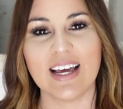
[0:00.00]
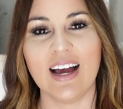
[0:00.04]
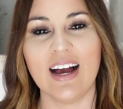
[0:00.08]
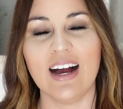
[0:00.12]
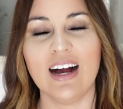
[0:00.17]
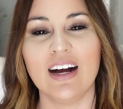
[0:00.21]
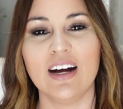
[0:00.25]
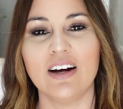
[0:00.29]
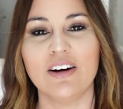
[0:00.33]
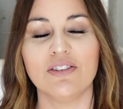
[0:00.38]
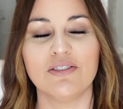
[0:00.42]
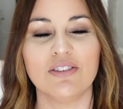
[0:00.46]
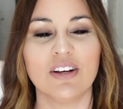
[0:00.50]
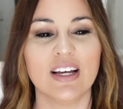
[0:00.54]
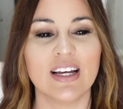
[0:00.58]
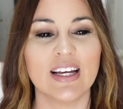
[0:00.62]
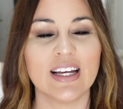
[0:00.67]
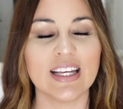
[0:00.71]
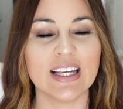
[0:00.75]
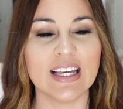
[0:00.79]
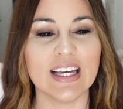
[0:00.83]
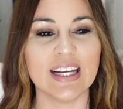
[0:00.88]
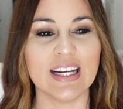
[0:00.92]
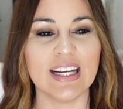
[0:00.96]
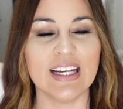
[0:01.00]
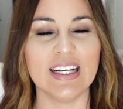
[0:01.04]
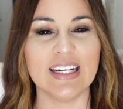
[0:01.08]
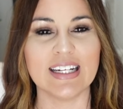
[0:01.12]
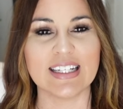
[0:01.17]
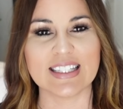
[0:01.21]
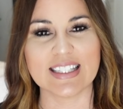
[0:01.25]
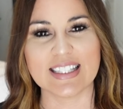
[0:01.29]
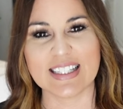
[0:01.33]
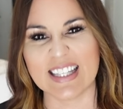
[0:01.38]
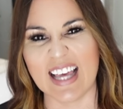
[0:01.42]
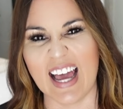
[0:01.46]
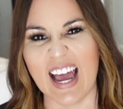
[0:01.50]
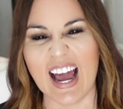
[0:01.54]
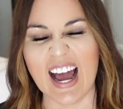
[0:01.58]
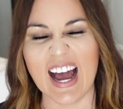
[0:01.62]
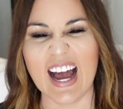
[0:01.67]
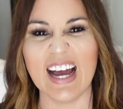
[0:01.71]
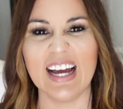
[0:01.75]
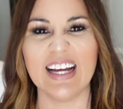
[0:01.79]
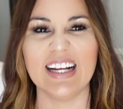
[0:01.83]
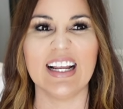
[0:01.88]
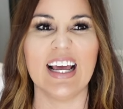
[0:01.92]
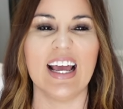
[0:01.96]
of getting
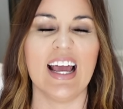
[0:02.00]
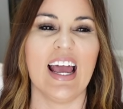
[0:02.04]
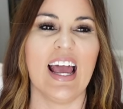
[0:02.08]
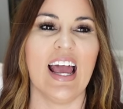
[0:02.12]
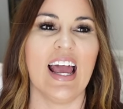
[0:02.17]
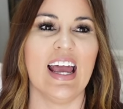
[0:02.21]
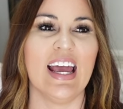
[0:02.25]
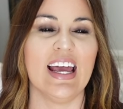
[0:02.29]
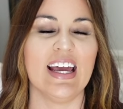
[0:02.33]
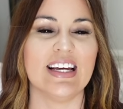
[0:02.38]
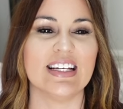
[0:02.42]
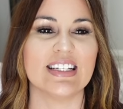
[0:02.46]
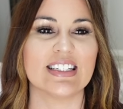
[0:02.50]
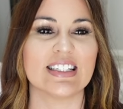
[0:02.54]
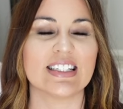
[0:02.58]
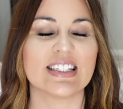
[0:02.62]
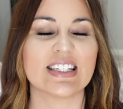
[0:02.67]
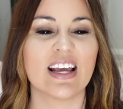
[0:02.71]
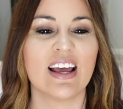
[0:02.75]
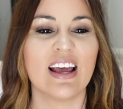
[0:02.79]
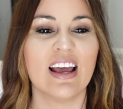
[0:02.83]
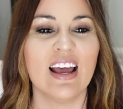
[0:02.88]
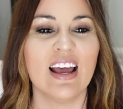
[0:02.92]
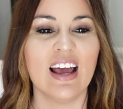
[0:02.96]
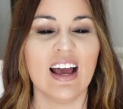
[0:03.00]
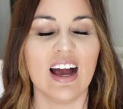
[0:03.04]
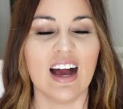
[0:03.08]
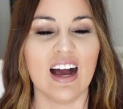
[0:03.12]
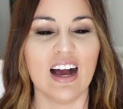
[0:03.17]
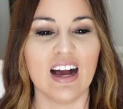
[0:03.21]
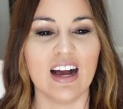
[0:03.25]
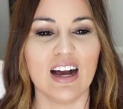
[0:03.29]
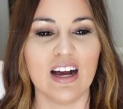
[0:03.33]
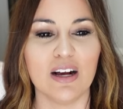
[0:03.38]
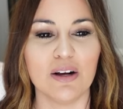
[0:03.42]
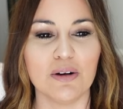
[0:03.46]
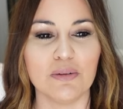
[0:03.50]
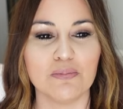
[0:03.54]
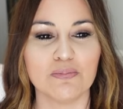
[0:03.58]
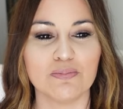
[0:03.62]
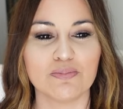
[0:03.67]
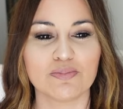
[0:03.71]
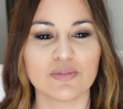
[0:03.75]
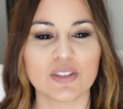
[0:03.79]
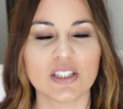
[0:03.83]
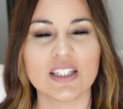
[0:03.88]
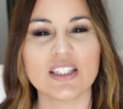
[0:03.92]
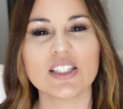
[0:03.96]
sad and um,